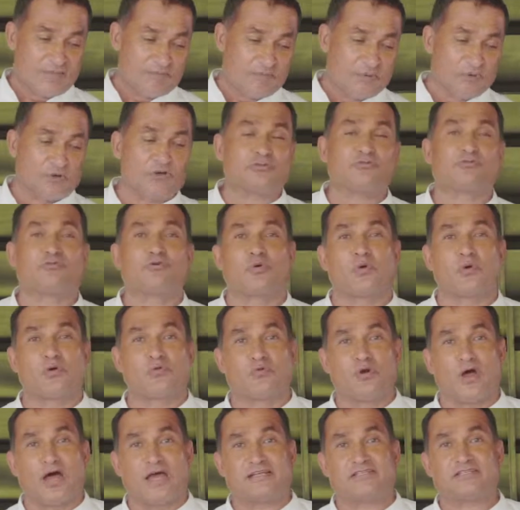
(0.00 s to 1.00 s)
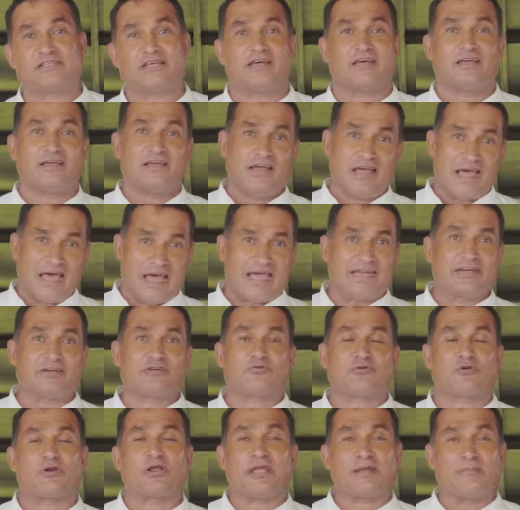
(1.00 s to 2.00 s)
put it through a ricer, add
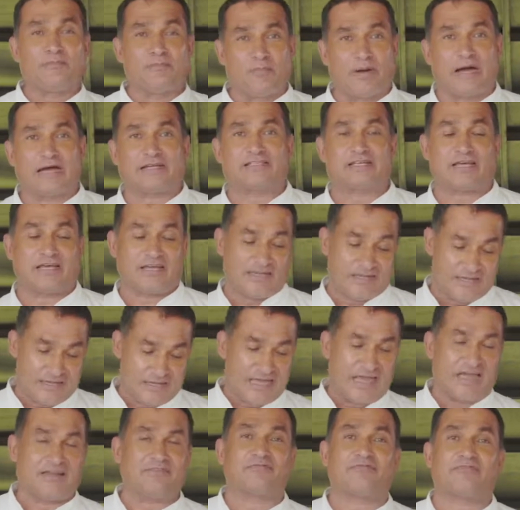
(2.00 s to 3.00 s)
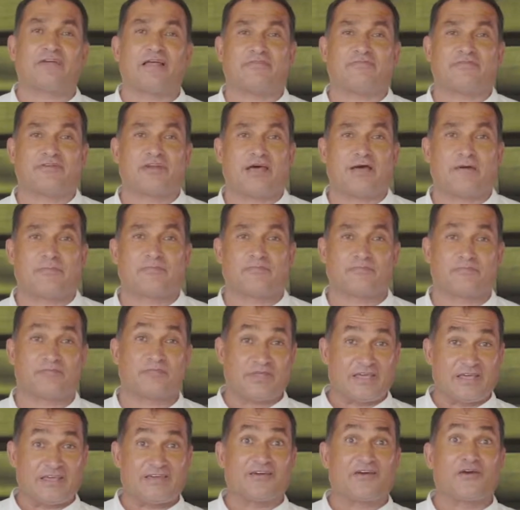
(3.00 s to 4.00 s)
cream, butter, and fluff it up.
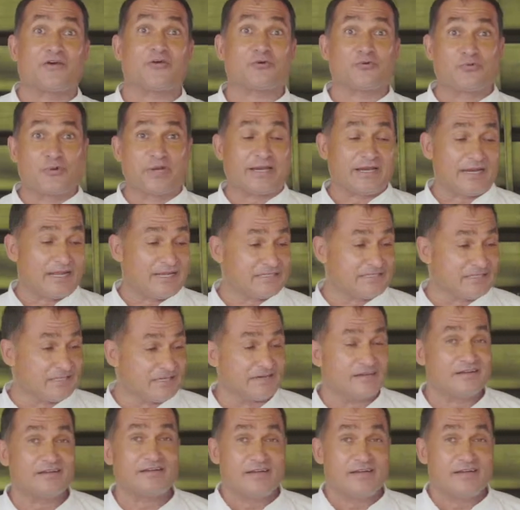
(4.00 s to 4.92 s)
There you go, quick lesson.